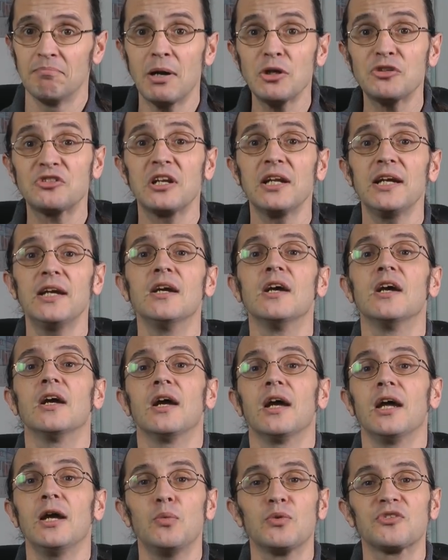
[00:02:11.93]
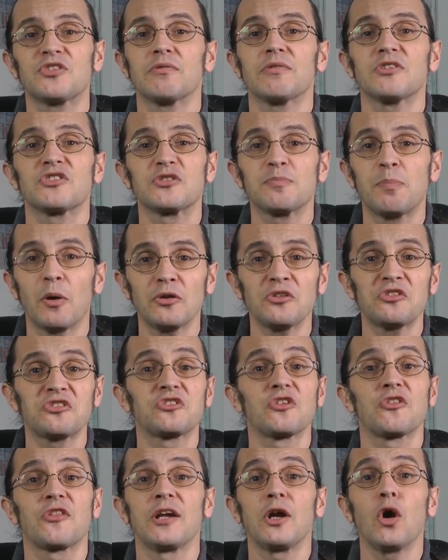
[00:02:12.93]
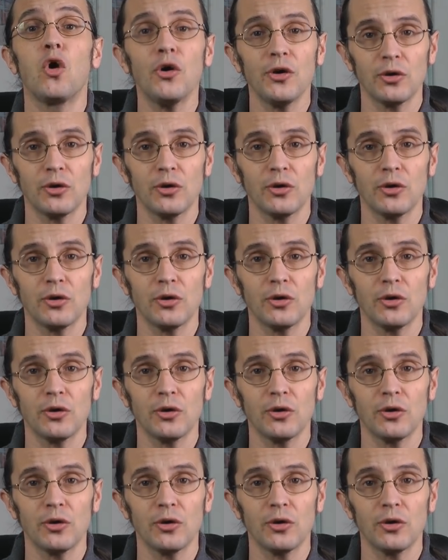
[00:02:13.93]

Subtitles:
Mostly, it was a response to the